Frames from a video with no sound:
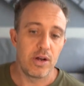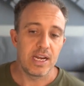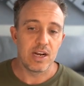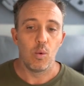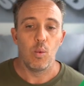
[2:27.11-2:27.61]
it
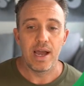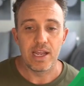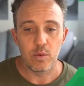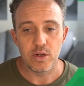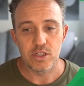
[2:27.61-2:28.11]
in a
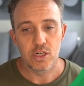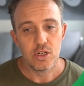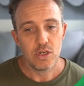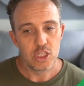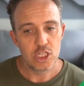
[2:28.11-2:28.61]
way which
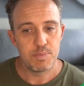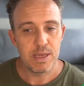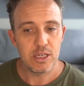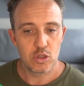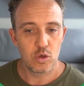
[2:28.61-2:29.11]

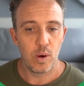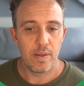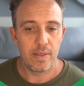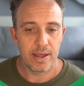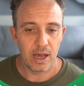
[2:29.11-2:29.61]
speaks to
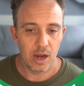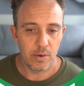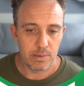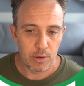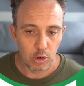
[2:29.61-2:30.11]
where they are
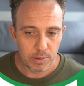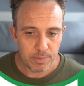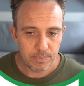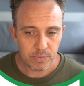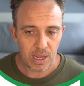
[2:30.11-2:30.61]
in
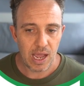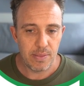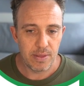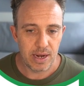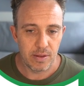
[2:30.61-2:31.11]
Melbourne
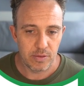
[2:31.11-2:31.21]
and then